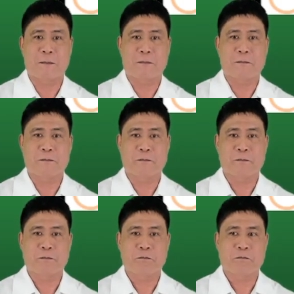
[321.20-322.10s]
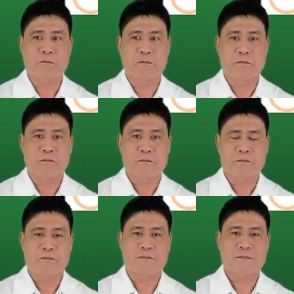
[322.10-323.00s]

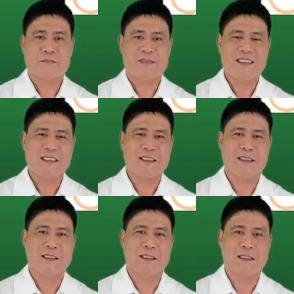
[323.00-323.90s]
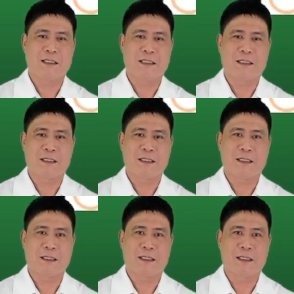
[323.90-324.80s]

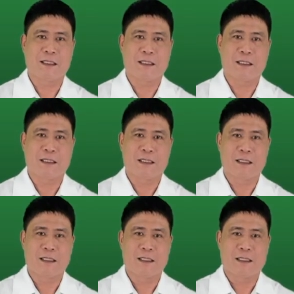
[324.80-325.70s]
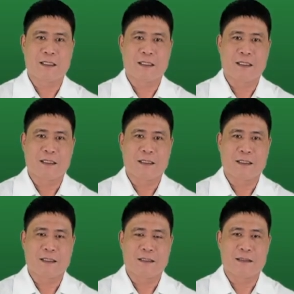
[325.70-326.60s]

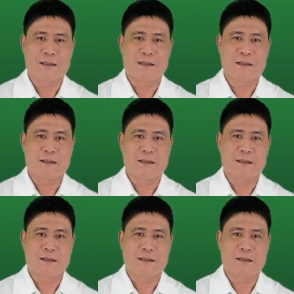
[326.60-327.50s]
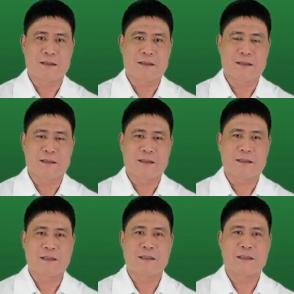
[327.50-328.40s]
[no speech]